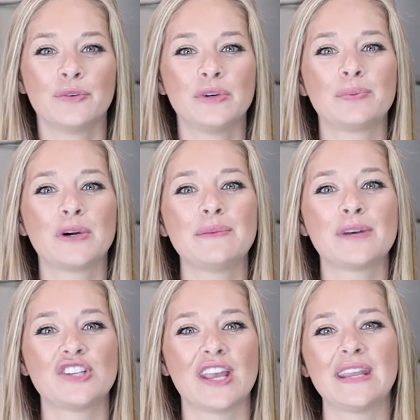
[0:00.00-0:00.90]
When pretty
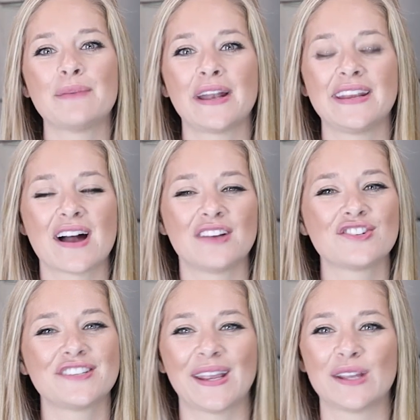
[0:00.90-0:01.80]
much anybody
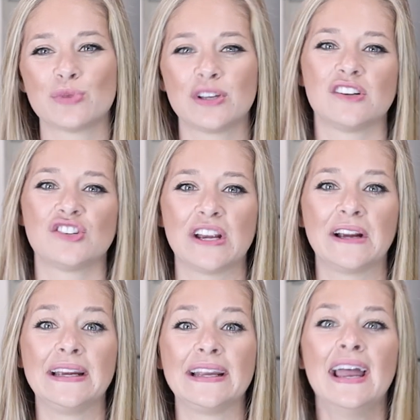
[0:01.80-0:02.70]
understands what you're
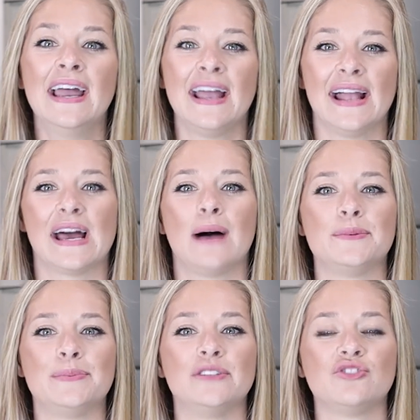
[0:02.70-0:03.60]
sharing, it
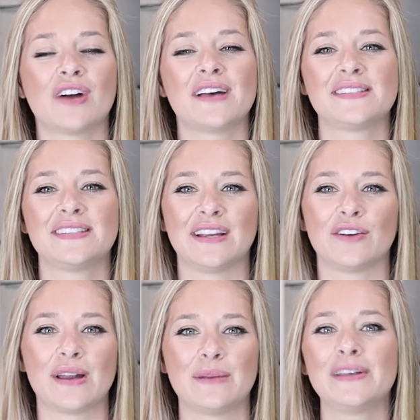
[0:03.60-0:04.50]
helps build trust and
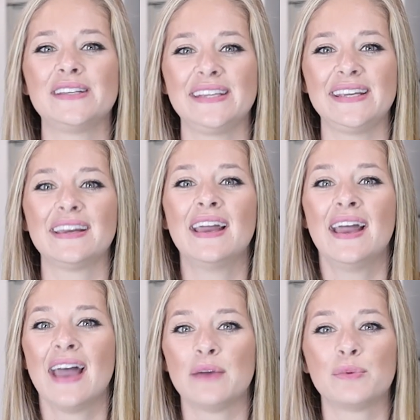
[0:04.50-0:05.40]
credibility.
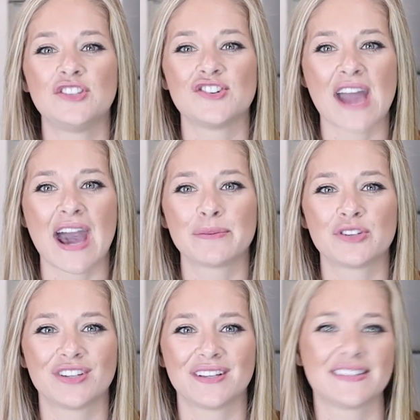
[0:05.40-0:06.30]
And when your
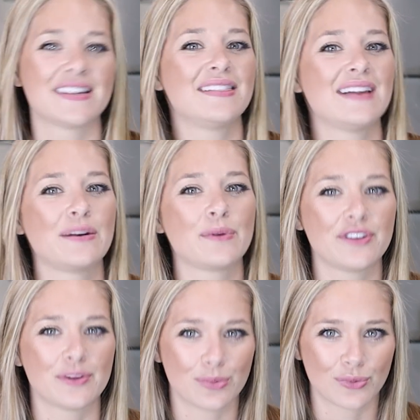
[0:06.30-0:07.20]
captions align
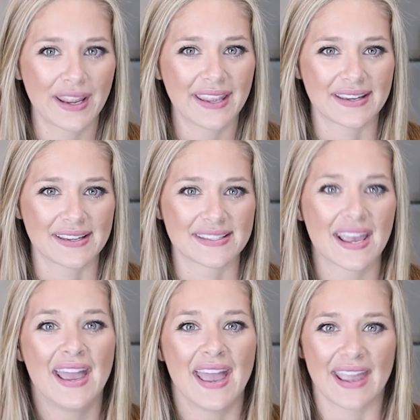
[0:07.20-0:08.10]
with your brand
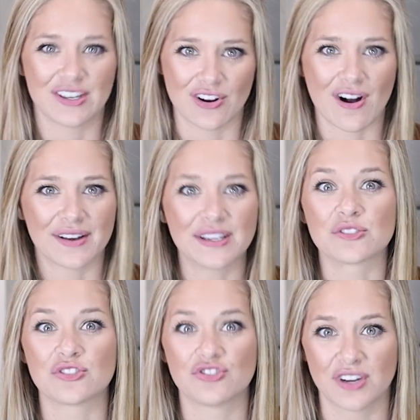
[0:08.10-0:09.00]
and your
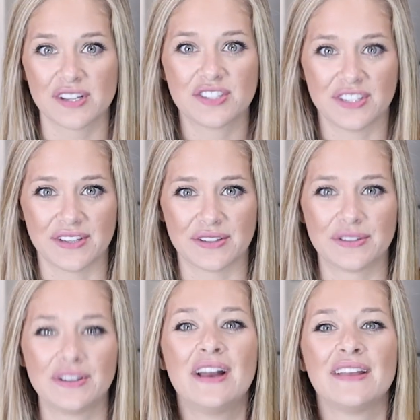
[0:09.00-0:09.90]
audience trusts
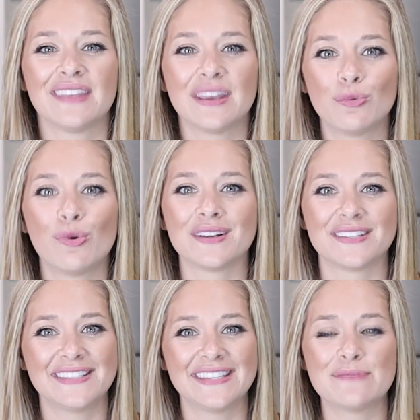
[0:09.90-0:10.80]
you, they want
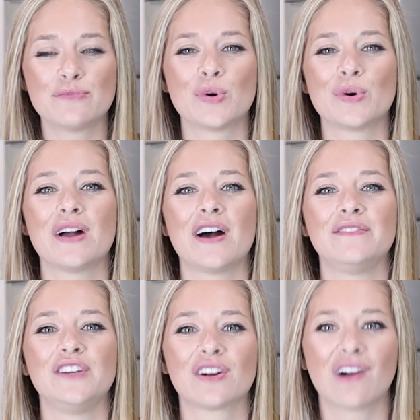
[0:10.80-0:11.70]
to see more
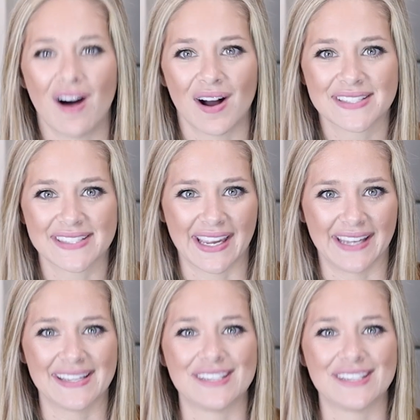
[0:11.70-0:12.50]
of your content.